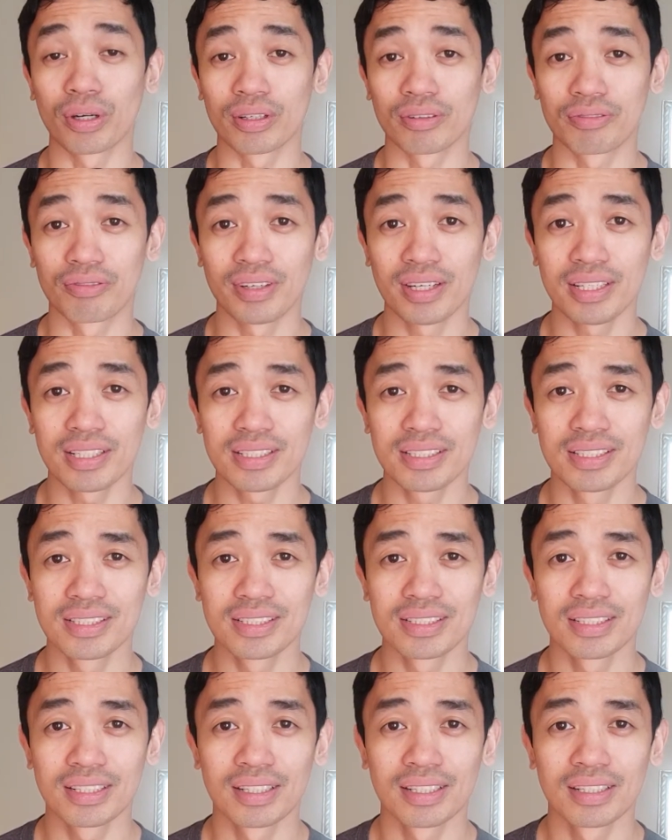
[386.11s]
of
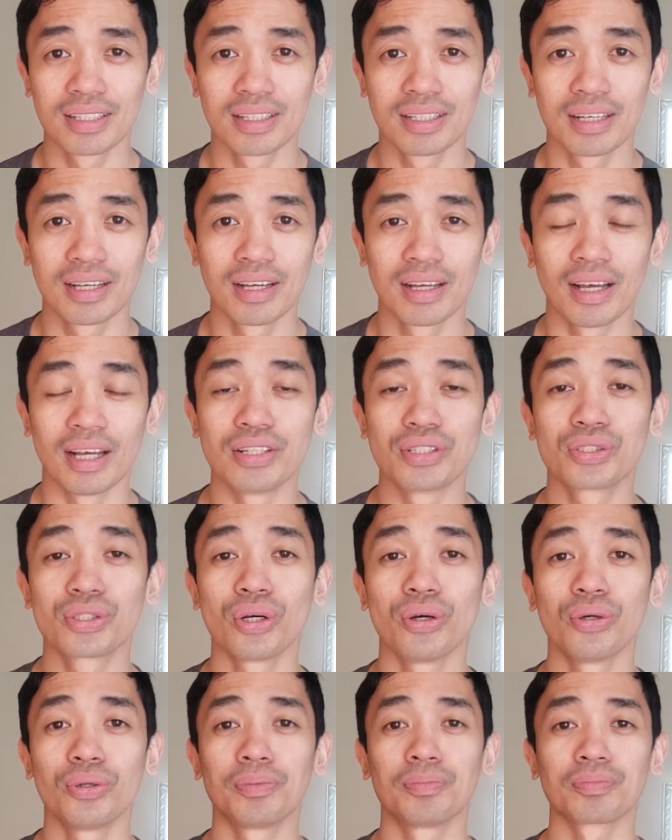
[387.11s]
friends. And
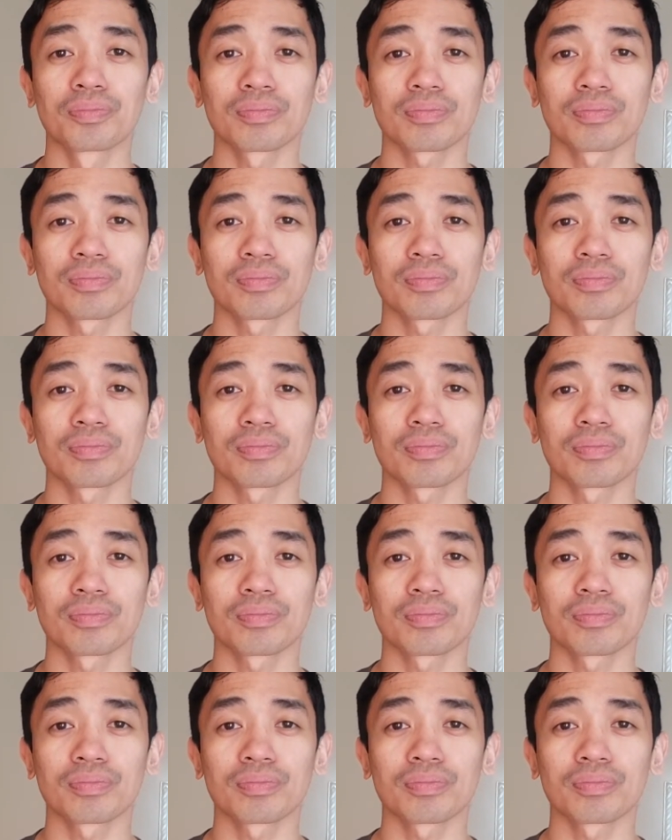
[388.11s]
so